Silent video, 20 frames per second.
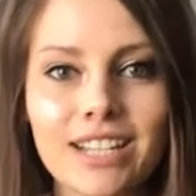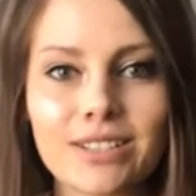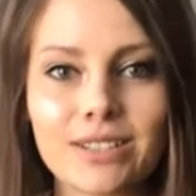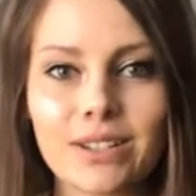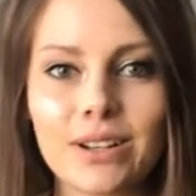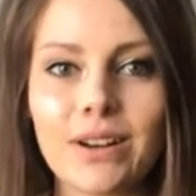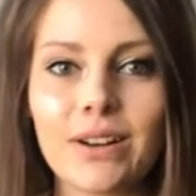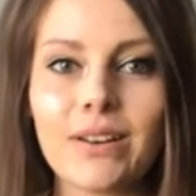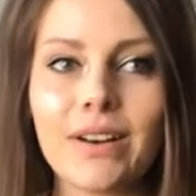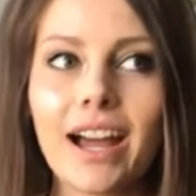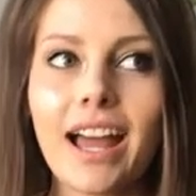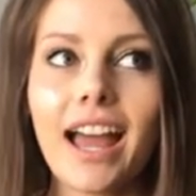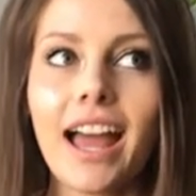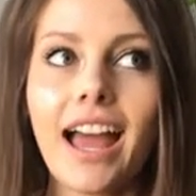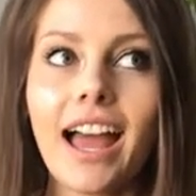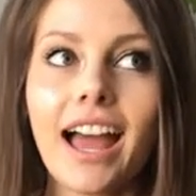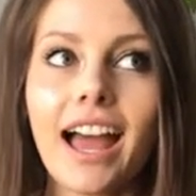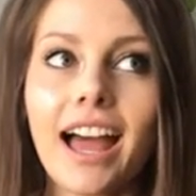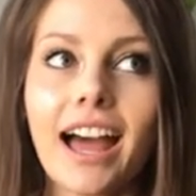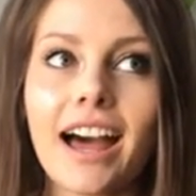So
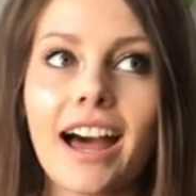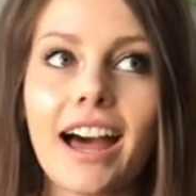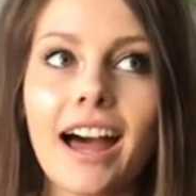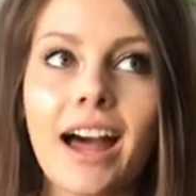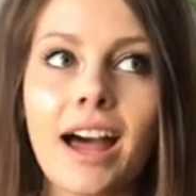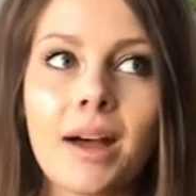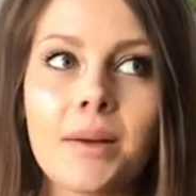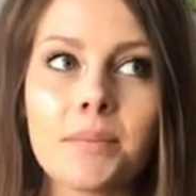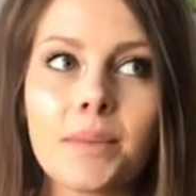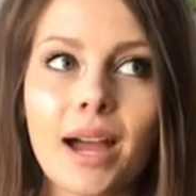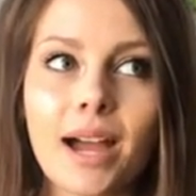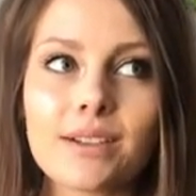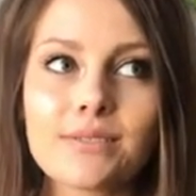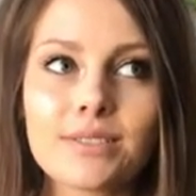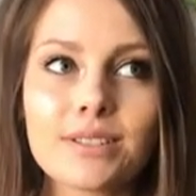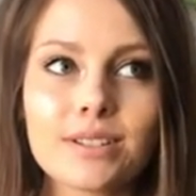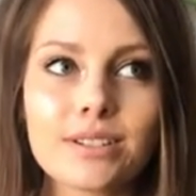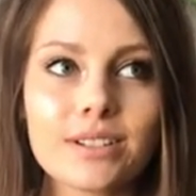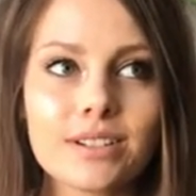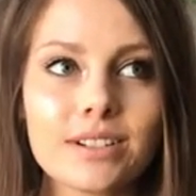
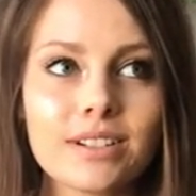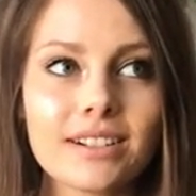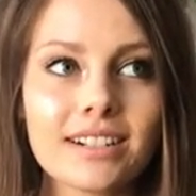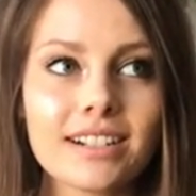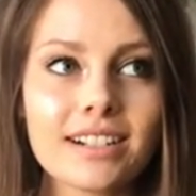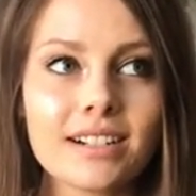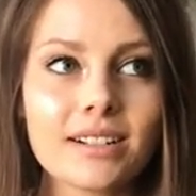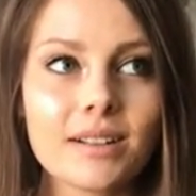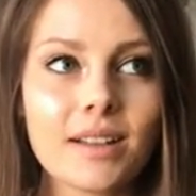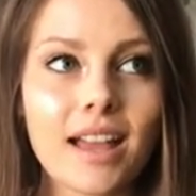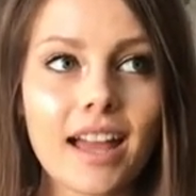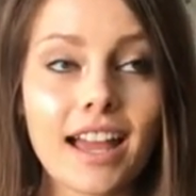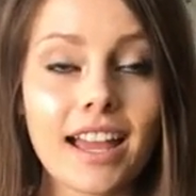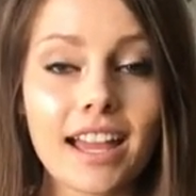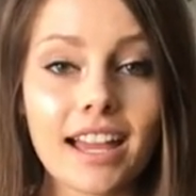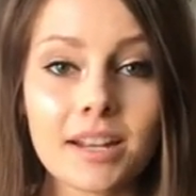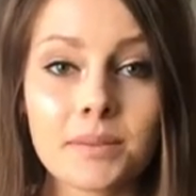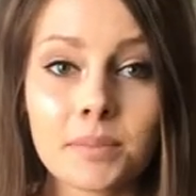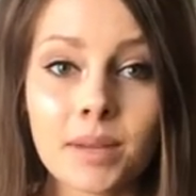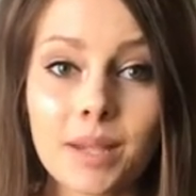after I
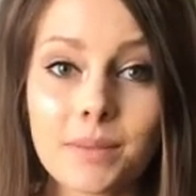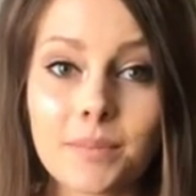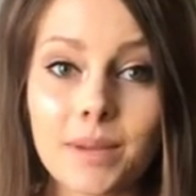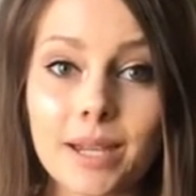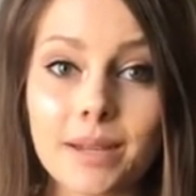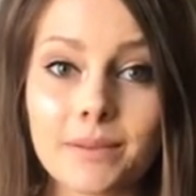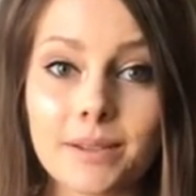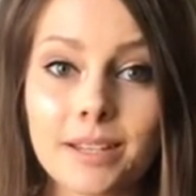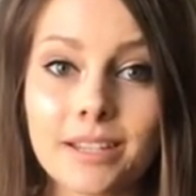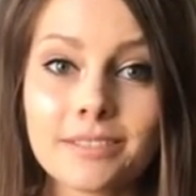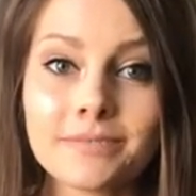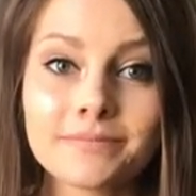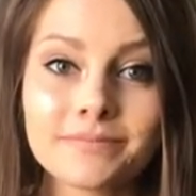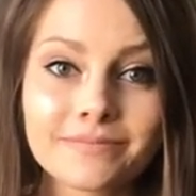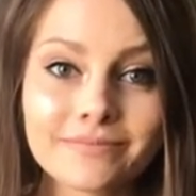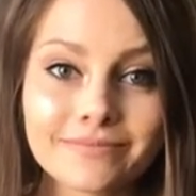had my baby,